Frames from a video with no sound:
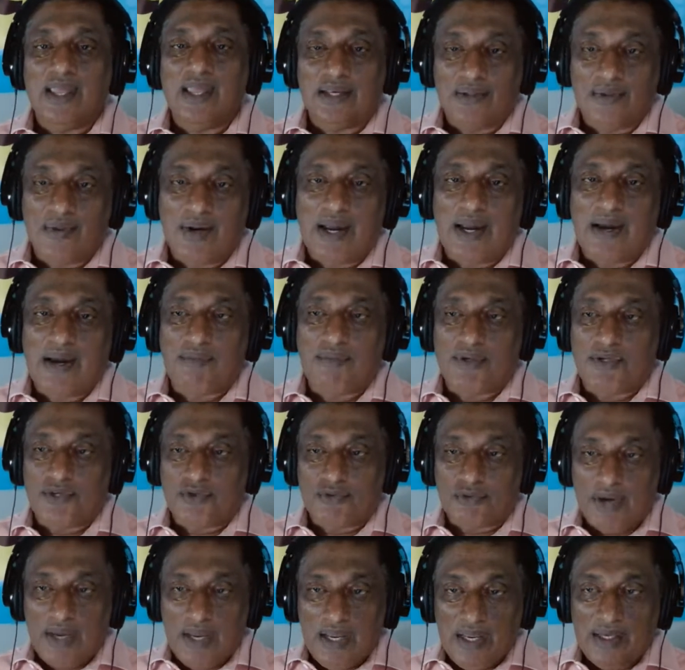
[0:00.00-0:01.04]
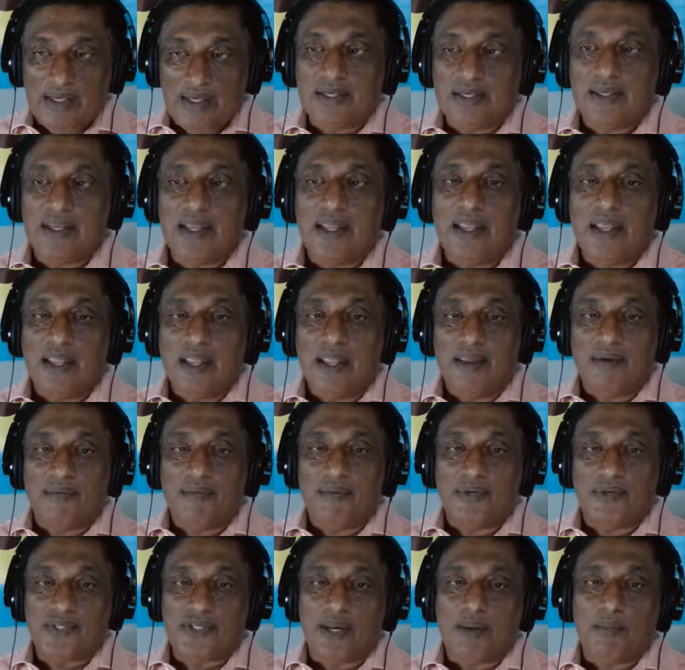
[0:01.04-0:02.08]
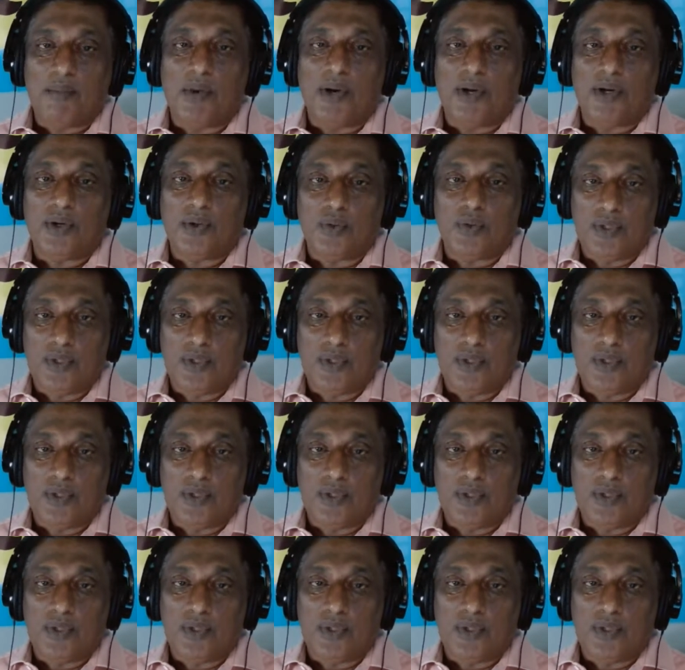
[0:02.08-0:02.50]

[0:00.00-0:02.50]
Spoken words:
to have a trade for someone